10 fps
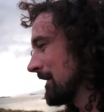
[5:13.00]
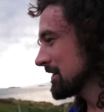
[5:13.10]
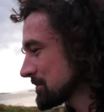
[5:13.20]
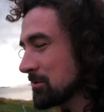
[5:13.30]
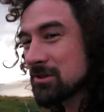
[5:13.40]

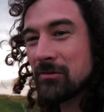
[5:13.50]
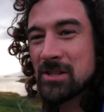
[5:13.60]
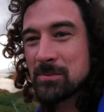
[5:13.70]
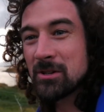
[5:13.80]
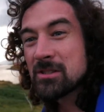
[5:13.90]
suppose I've
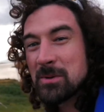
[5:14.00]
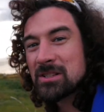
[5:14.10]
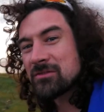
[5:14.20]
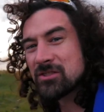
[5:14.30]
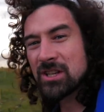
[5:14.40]
experienced
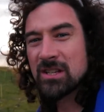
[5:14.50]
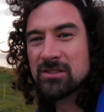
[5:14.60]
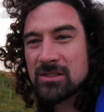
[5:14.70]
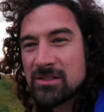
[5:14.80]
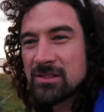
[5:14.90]
massive
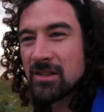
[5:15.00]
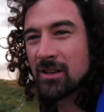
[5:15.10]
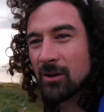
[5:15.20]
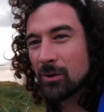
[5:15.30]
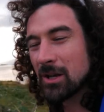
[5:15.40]
changes
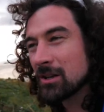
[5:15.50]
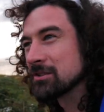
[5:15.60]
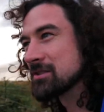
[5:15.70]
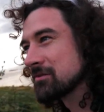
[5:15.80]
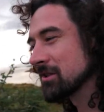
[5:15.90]
while on
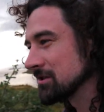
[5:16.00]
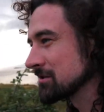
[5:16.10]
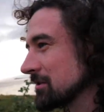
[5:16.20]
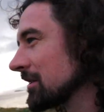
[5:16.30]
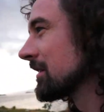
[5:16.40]
this
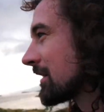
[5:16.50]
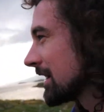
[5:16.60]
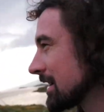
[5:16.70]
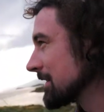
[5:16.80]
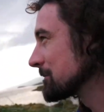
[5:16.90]
adventure.
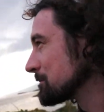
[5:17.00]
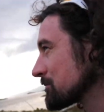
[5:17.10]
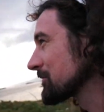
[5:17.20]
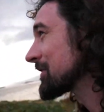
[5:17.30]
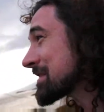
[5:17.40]

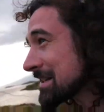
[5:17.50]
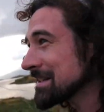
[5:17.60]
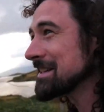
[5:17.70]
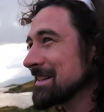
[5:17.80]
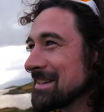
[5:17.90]

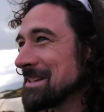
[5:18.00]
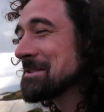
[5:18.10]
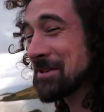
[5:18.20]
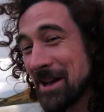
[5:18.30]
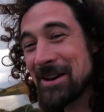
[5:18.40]
Physically,
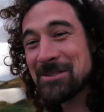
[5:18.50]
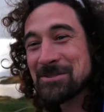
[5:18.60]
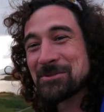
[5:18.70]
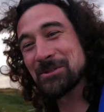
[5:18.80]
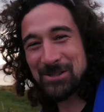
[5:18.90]
the hair has
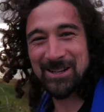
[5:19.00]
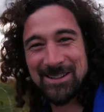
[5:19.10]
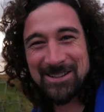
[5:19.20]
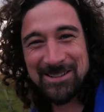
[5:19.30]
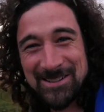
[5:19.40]
grown a lot
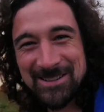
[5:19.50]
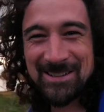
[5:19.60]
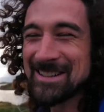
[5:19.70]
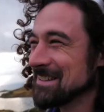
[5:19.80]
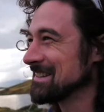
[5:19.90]
longer,
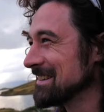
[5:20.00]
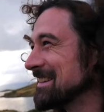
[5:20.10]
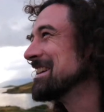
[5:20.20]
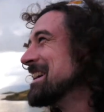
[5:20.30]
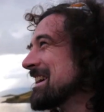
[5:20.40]

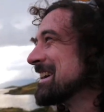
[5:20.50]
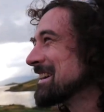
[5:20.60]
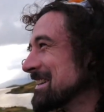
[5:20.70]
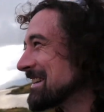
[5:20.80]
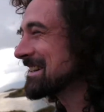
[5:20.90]

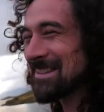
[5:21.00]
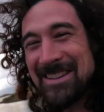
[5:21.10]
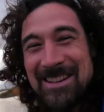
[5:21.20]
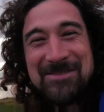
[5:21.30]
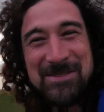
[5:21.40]
and
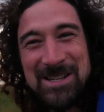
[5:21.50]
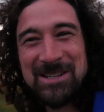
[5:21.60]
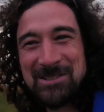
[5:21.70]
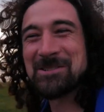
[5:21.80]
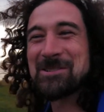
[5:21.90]
long may
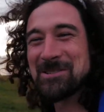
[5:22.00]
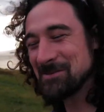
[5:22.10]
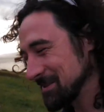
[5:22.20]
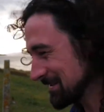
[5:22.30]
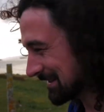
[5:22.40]
it grow, might I